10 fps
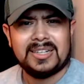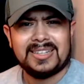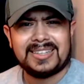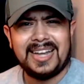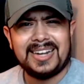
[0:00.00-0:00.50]

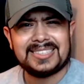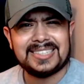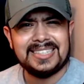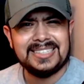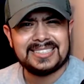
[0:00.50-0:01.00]
That is the
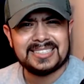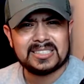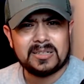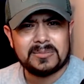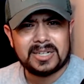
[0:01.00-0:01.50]
easiest
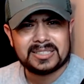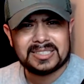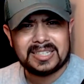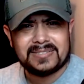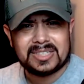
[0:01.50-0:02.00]

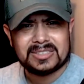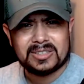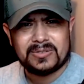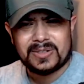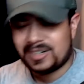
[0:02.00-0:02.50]
unboxing I've done
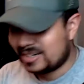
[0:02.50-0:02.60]
so far.